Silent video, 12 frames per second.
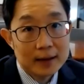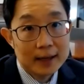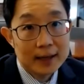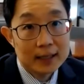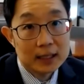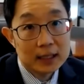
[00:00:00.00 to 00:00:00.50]

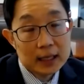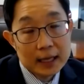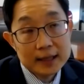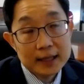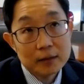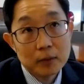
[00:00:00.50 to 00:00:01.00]
And I
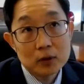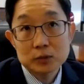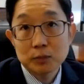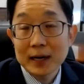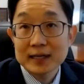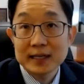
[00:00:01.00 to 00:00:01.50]
think most
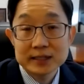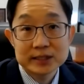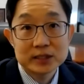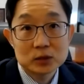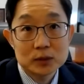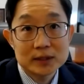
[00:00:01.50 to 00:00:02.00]

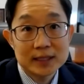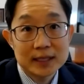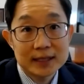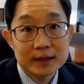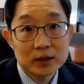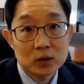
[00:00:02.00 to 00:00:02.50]
practitioners would say
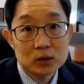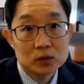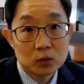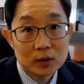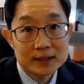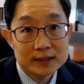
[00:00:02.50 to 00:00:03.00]
that those
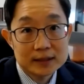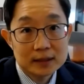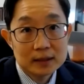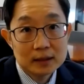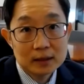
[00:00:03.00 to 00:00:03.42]
risks,